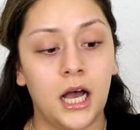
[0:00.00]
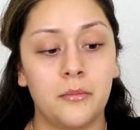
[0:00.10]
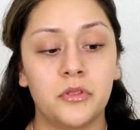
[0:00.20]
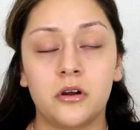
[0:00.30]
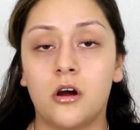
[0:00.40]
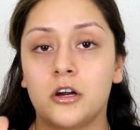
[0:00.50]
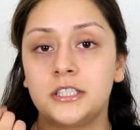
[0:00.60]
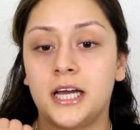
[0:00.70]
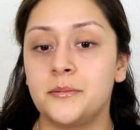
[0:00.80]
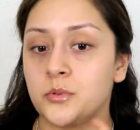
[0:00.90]
There are
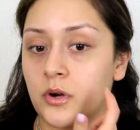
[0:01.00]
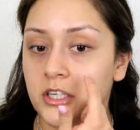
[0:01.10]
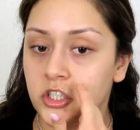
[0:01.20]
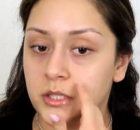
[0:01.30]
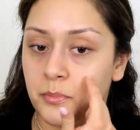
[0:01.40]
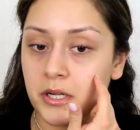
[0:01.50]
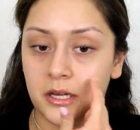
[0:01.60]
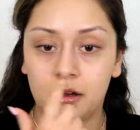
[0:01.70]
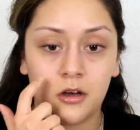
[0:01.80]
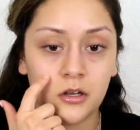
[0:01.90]
times where I just put
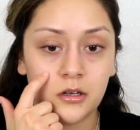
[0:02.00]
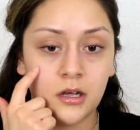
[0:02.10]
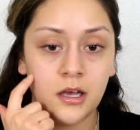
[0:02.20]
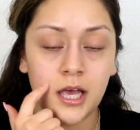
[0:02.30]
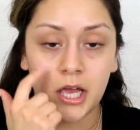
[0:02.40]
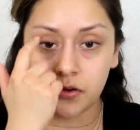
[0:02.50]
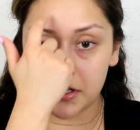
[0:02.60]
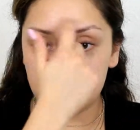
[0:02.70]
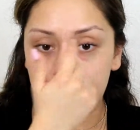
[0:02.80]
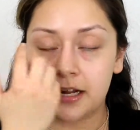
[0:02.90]
it on
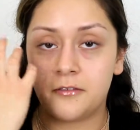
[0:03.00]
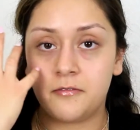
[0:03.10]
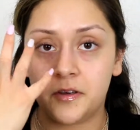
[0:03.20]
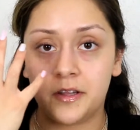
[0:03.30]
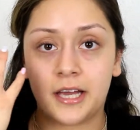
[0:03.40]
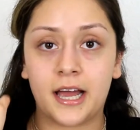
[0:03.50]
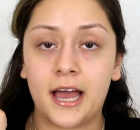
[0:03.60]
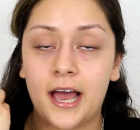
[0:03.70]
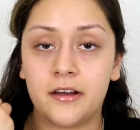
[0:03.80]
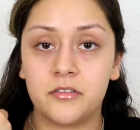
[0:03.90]
areas that I feel like I
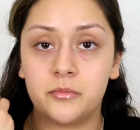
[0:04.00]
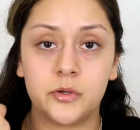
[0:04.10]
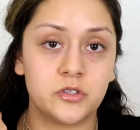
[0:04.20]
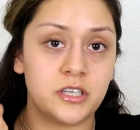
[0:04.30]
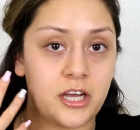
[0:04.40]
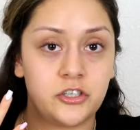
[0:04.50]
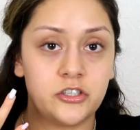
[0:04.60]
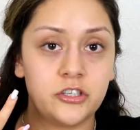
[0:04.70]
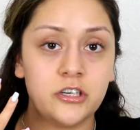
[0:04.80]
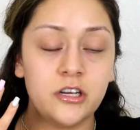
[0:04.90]
have the most
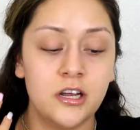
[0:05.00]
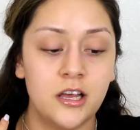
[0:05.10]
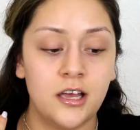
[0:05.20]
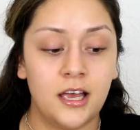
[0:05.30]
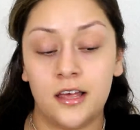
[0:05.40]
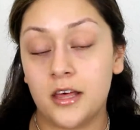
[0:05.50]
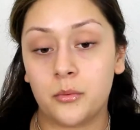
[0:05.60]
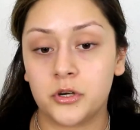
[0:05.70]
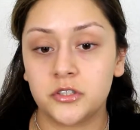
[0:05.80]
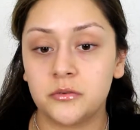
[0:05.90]
texture, and that
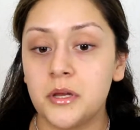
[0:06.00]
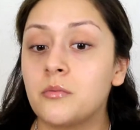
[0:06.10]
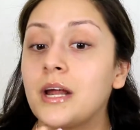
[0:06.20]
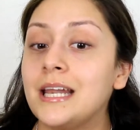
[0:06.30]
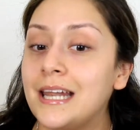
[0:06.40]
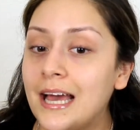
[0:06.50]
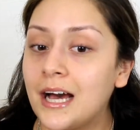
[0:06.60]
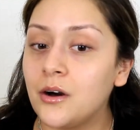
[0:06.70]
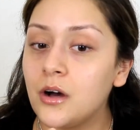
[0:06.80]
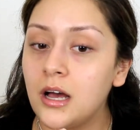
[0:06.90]
works for me. Right
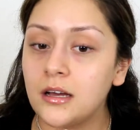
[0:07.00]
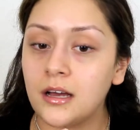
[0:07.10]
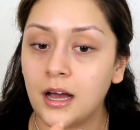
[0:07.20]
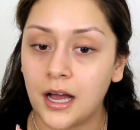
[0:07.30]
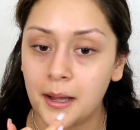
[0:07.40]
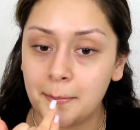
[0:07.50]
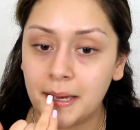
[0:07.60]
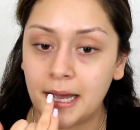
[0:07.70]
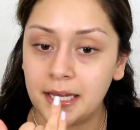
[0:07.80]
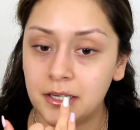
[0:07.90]
now, I'm
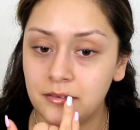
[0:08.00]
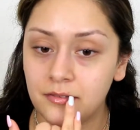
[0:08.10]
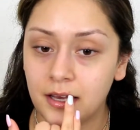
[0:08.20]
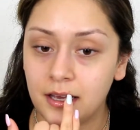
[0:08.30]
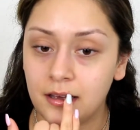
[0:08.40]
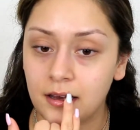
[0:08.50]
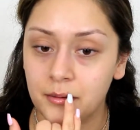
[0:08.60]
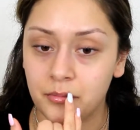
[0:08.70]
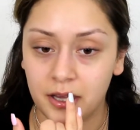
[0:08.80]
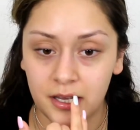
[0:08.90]
kind of like,
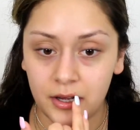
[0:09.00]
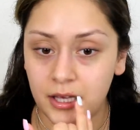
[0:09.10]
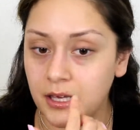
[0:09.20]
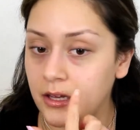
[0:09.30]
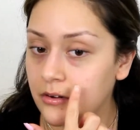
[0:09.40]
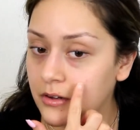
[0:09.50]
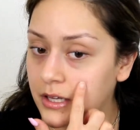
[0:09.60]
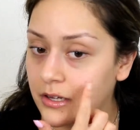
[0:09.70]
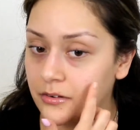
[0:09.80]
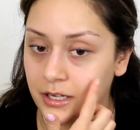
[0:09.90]
I'm breaking out here,
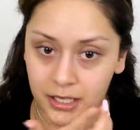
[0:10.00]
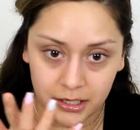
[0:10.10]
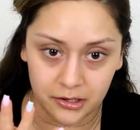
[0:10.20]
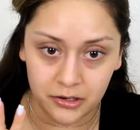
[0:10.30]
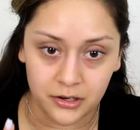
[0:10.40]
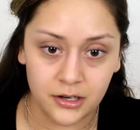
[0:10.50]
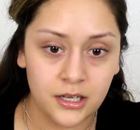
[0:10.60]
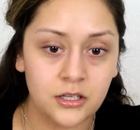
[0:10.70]
here, and here.